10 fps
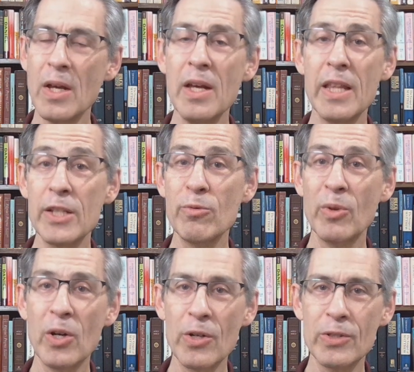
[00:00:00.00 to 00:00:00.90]
That's from
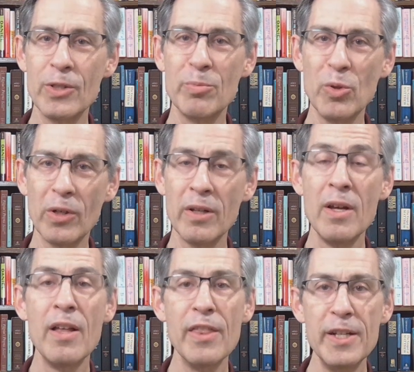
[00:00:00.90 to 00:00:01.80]
Carson's book,
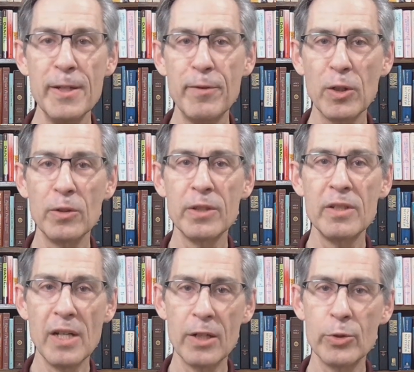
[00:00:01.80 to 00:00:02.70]
The Difficult
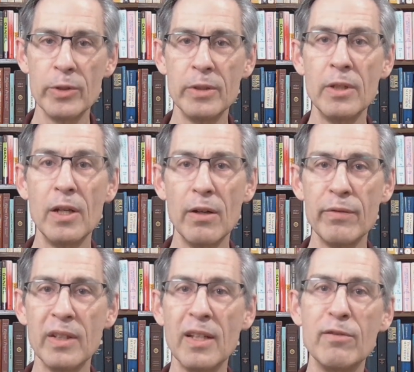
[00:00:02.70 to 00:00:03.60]
Doctrine of the
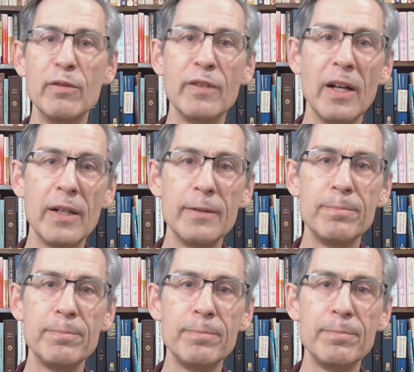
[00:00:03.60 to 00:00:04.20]
Love of God.